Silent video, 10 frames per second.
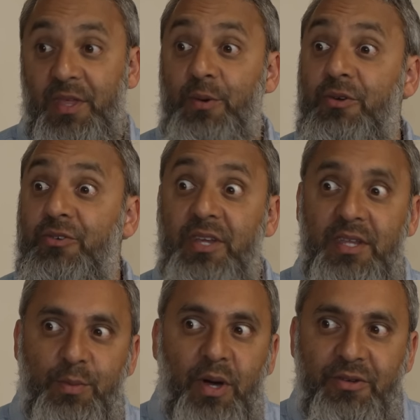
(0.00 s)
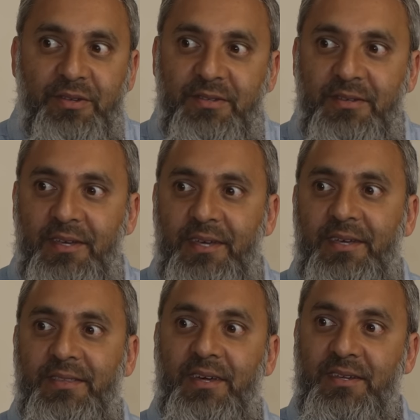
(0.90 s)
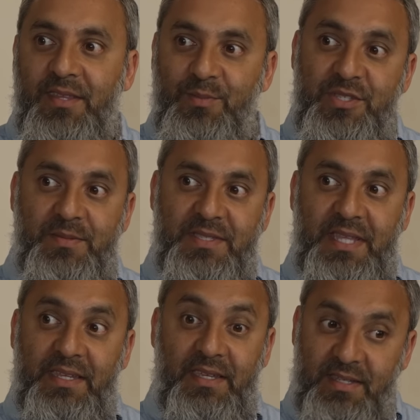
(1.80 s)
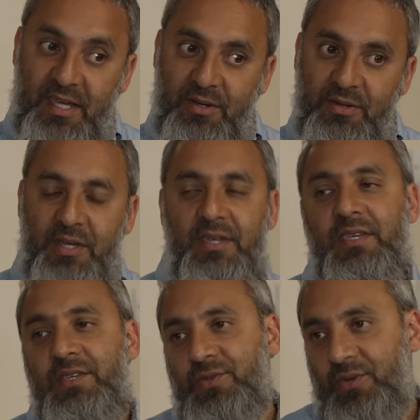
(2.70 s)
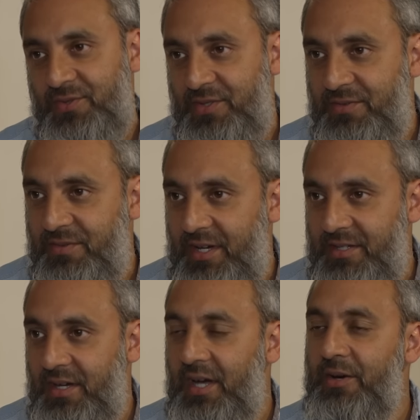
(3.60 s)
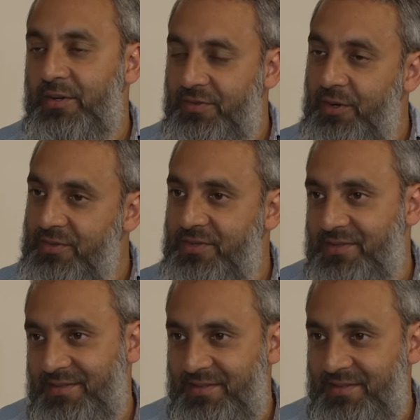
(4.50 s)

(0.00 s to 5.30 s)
They were really worried that another Muslim standing in now, he's going to divide our votes.